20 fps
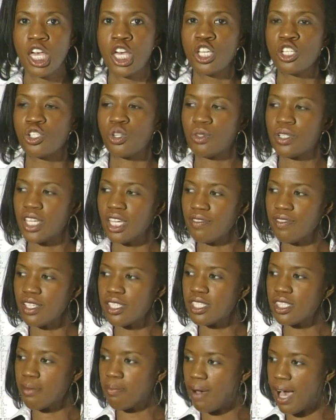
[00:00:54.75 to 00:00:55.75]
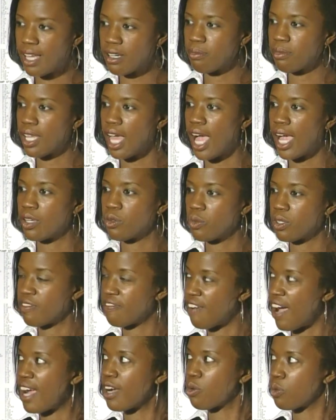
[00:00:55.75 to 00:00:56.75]
So give us the bottom line with
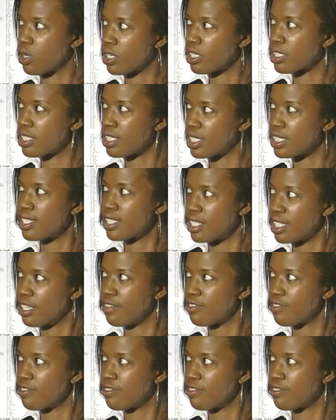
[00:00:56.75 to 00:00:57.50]
fireworks in the city